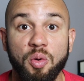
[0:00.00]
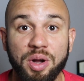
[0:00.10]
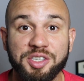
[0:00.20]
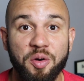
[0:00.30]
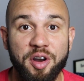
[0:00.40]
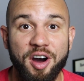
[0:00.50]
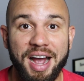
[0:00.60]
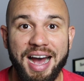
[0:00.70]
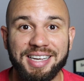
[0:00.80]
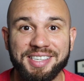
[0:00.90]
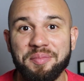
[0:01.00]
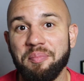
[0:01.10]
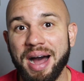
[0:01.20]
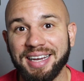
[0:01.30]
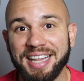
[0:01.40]
What's going on, guys?
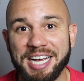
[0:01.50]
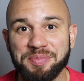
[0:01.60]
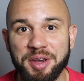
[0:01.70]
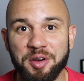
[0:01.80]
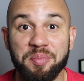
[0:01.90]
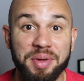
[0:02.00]
Mike Glaspie here